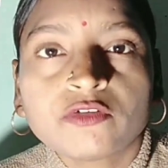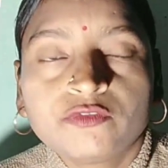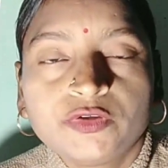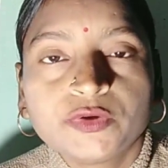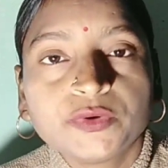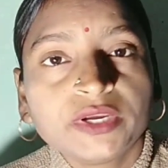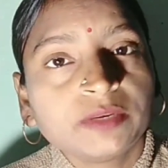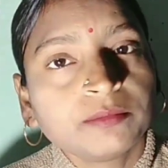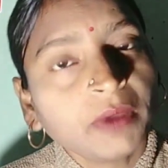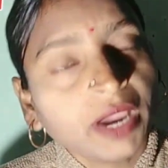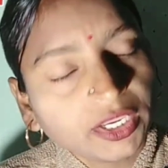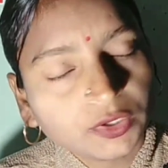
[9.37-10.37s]
of you
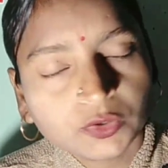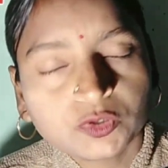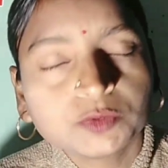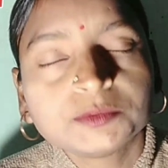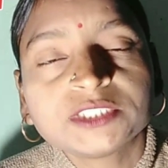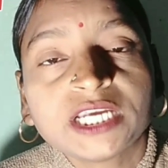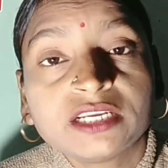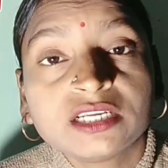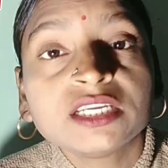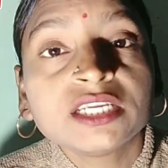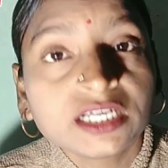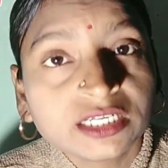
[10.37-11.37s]
in my YouTube
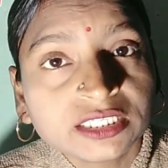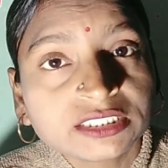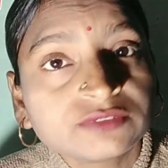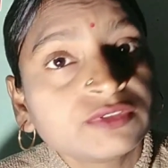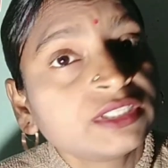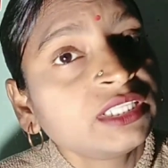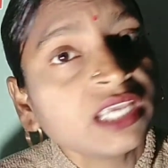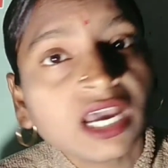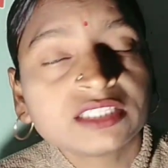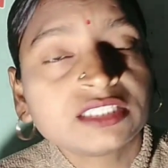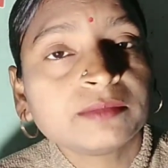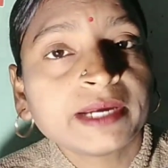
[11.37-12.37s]
channel English with
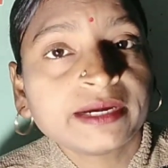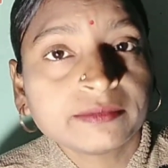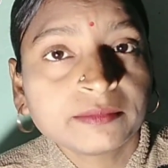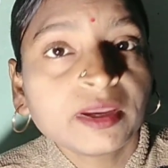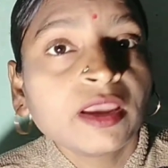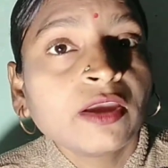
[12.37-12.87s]
Dehati Madam.